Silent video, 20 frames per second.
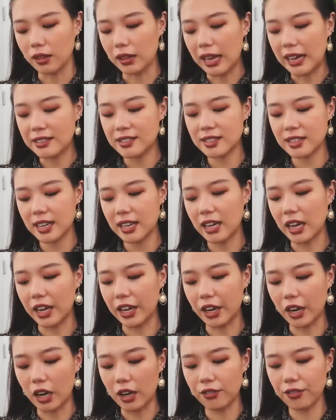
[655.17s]
The last thing
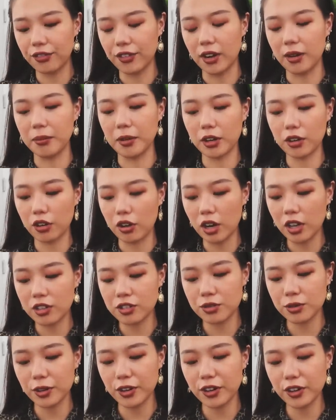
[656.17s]
I got from
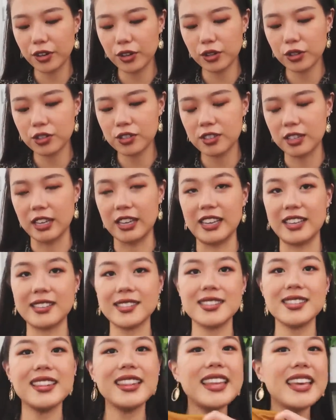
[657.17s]
Crossroads
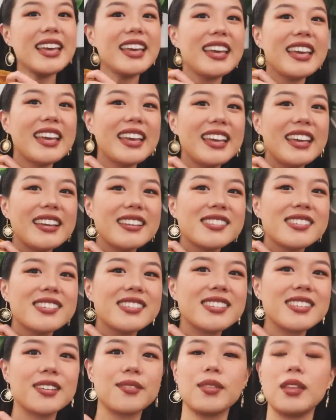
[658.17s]
is
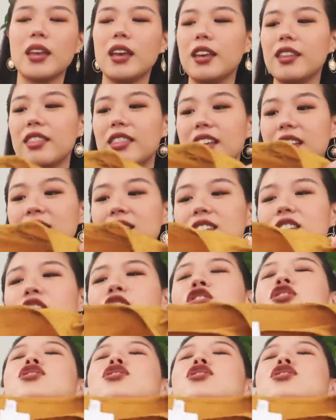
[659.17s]
this. This is